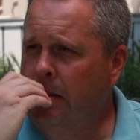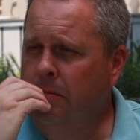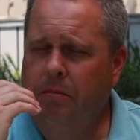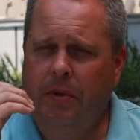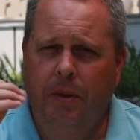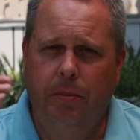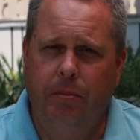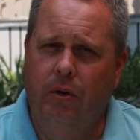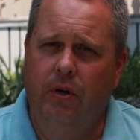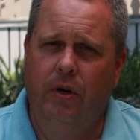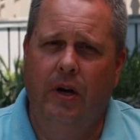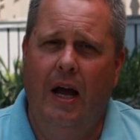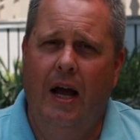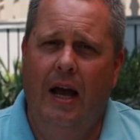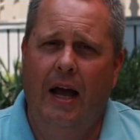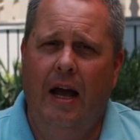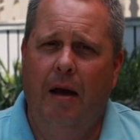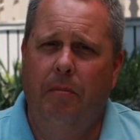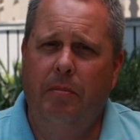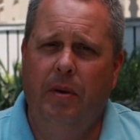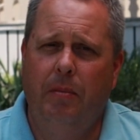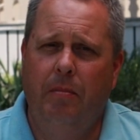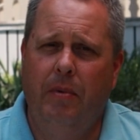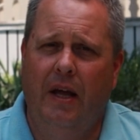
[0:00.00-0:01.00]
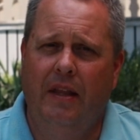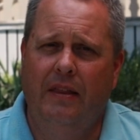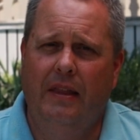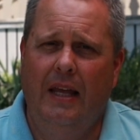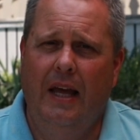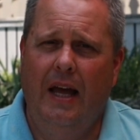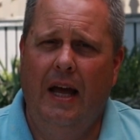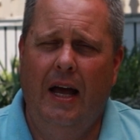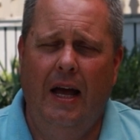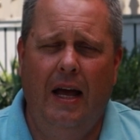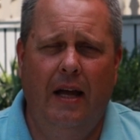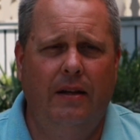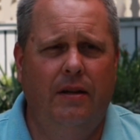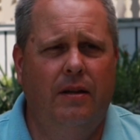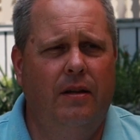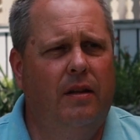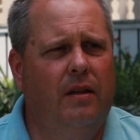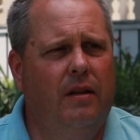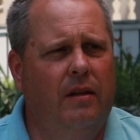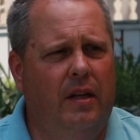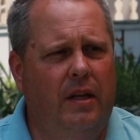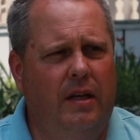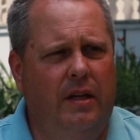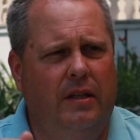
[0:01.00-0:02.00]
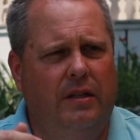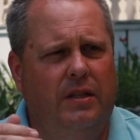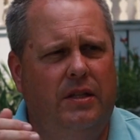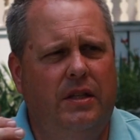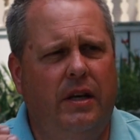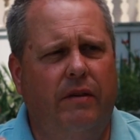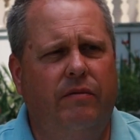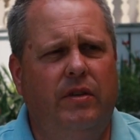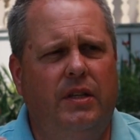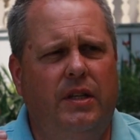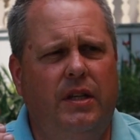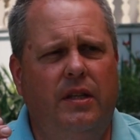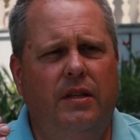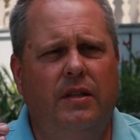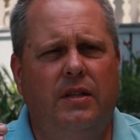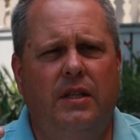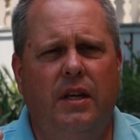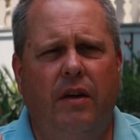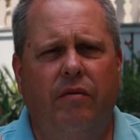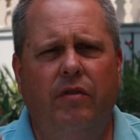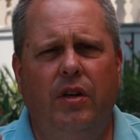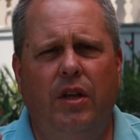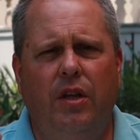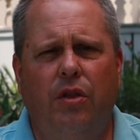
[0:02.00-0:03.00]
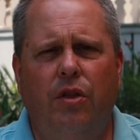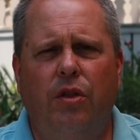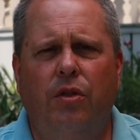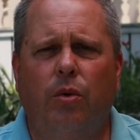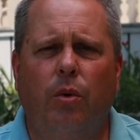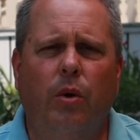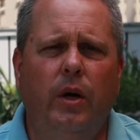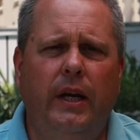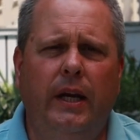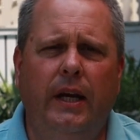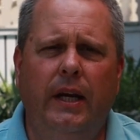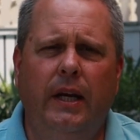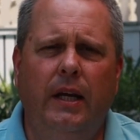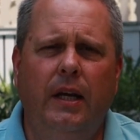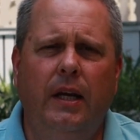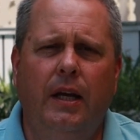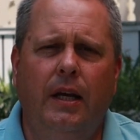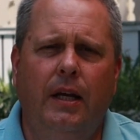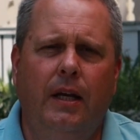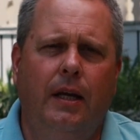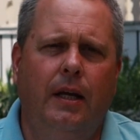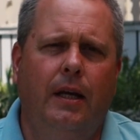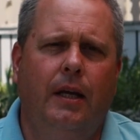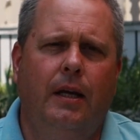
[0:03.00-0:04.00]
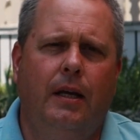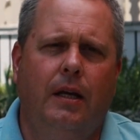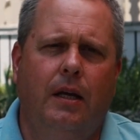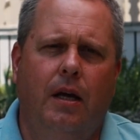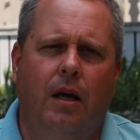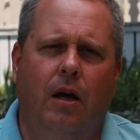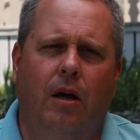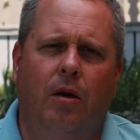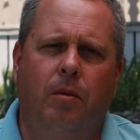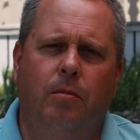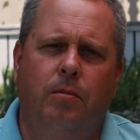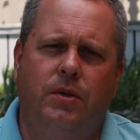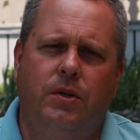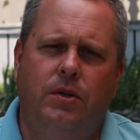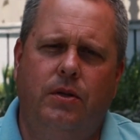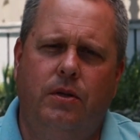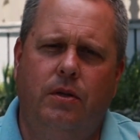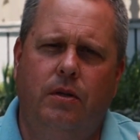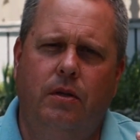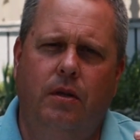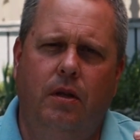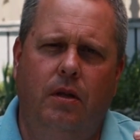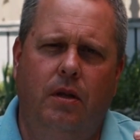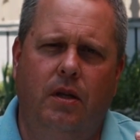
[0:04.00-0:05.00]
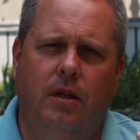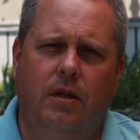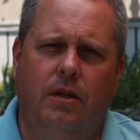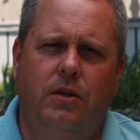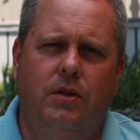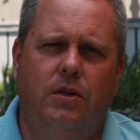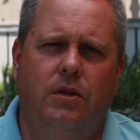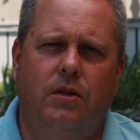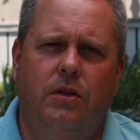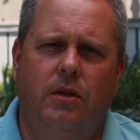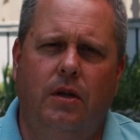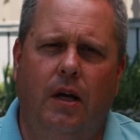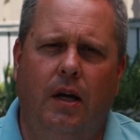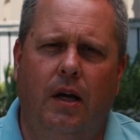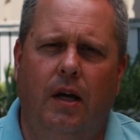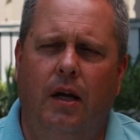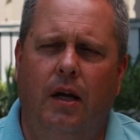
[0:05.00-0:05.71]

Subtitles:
People are not happy about that. And then in 1773 comes this